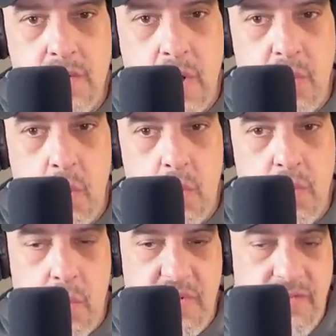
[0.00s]
that we
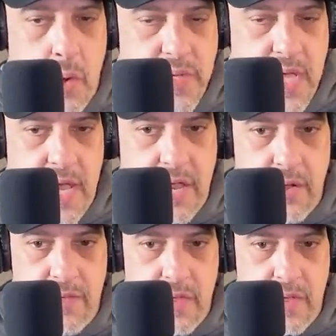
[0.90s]
that we focus on
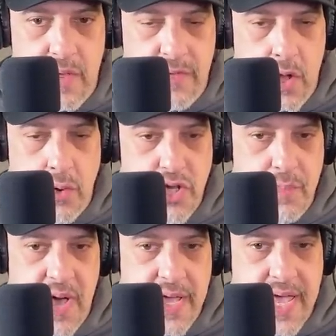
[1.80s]
here in, in the OG
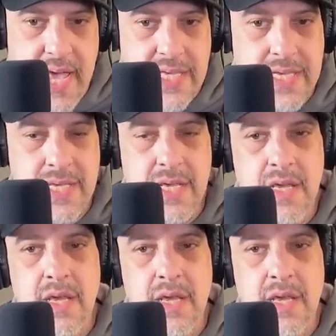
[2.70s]
podcast.